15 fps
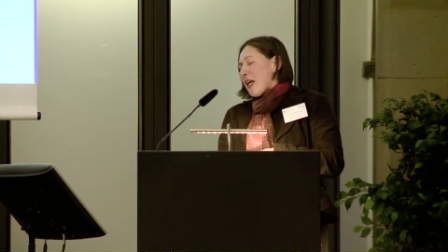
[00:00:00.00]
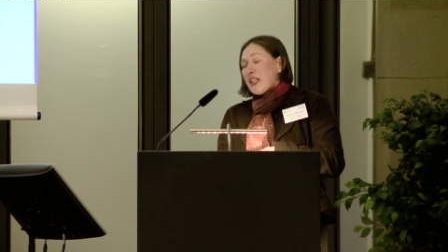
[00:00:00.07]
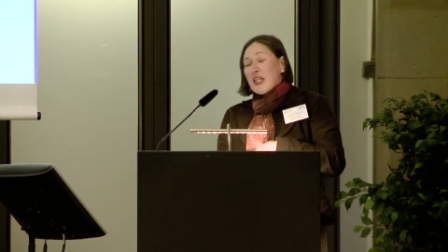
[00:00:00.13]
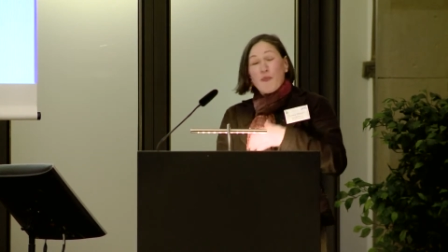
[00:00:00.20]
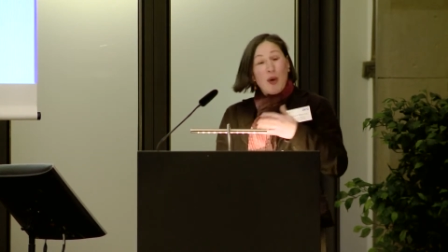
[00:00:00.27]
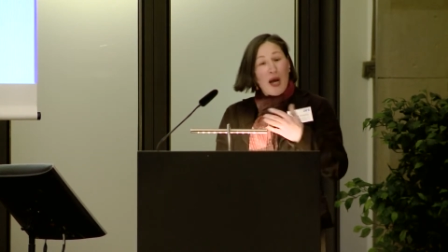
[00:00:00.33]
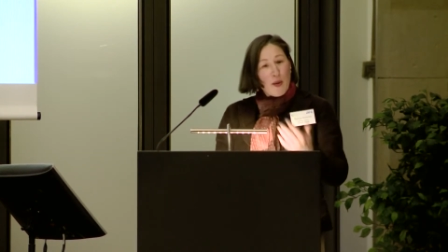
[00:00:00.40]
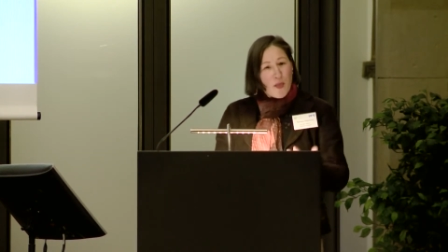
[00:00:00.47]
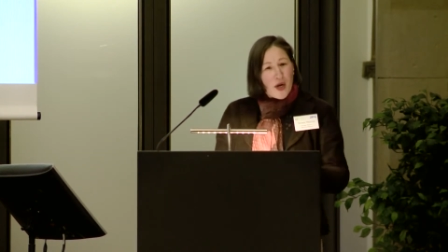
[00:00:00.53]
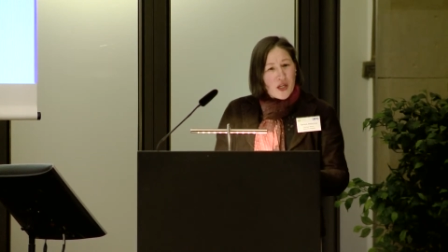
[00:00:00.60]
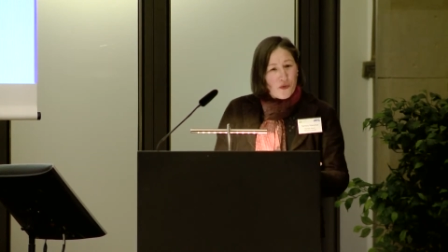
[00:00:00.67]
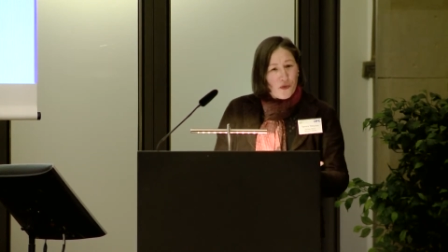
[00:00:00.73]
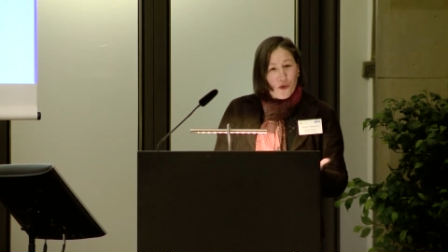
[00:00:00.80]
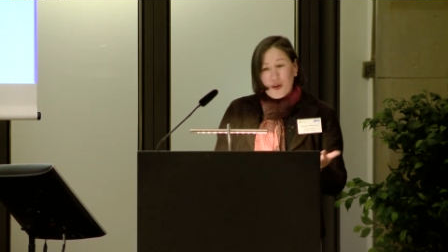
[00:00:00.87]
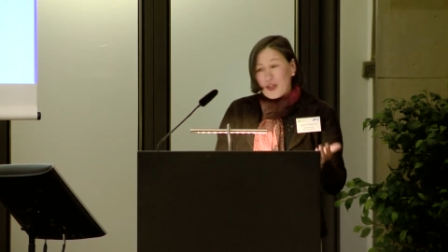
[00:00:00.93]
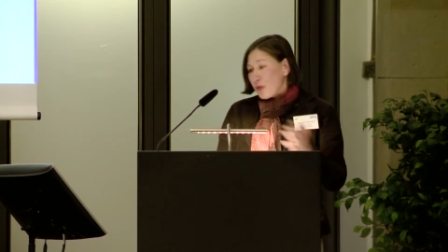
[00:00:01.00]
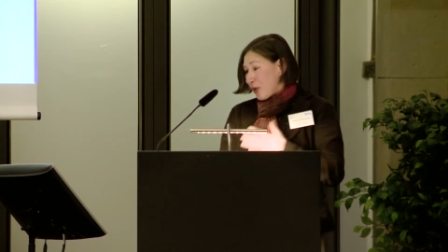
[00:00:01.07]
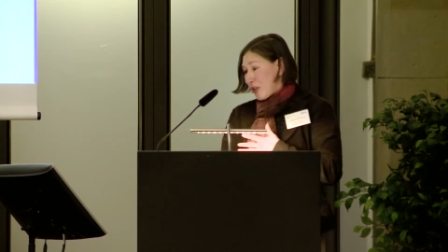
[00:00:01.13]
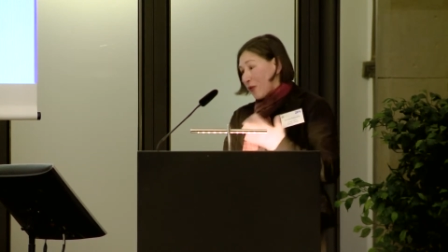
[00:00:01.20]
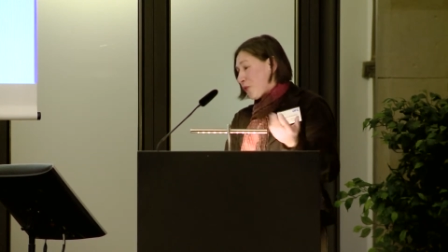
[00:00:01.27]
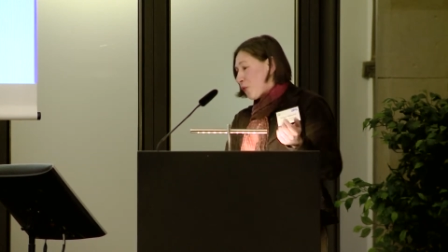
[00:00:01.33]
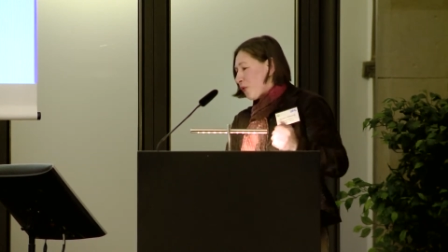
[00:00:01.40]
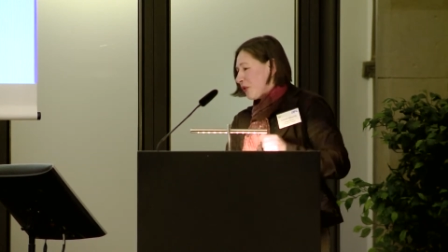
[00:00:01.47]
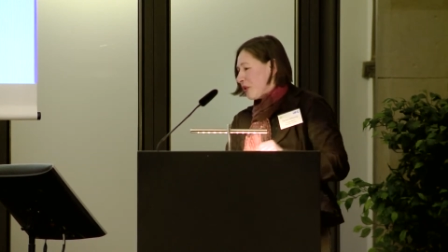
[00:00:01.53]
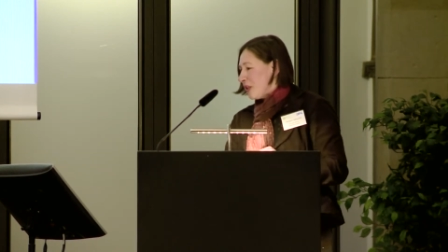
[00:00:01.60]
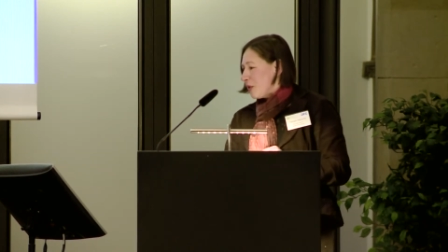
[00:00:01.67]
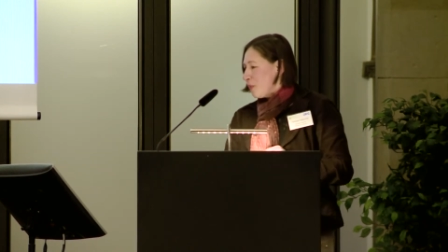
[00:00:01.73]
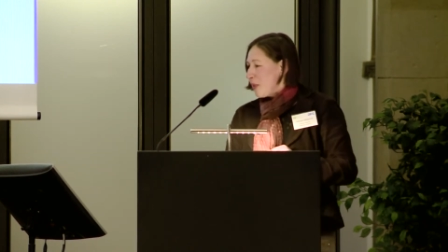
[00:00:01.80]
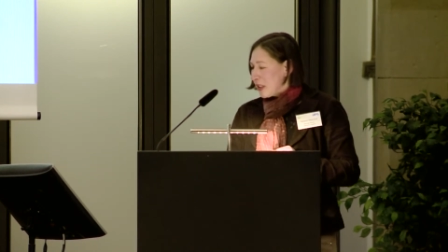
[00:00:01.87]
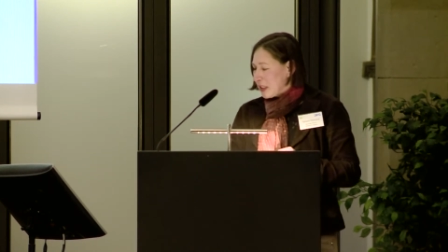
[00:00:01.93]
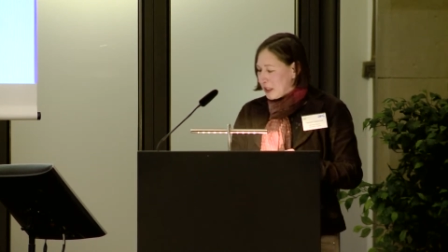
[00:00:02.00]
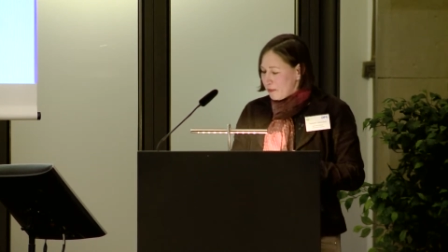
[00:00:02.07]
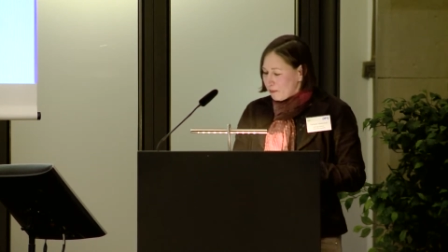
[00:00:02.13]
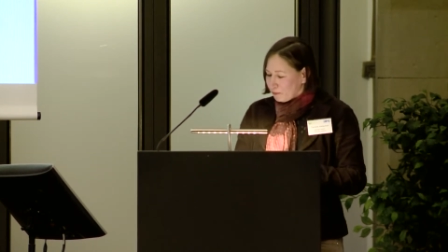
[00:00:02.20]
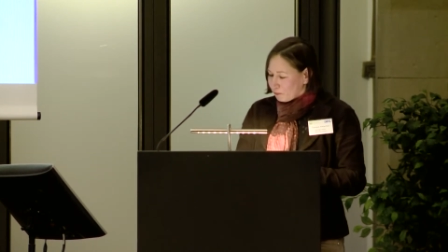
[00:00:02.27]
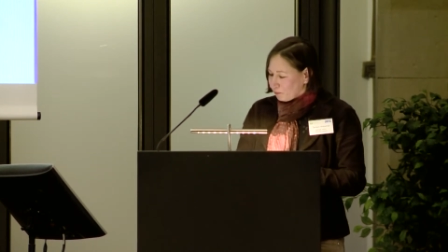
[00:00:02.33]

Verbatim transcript: They pay money for it, which of course is a pity.